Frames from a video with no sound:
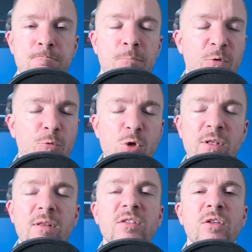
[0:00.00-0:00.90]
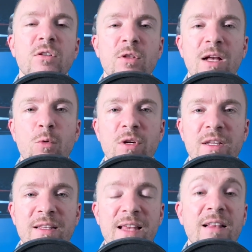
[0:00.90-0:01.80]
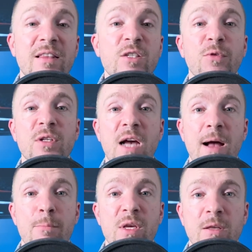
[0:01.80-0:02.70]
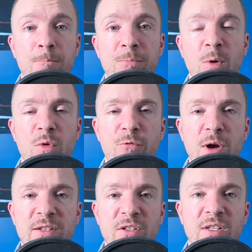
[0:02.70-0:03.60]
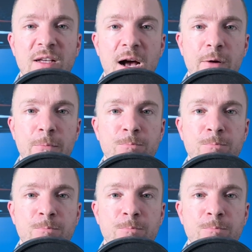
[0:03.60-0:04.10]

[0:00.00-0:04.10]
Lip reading: But unfortunately, it doesn't look like we're going to get that, at least for the time being, with Francis Ngannou.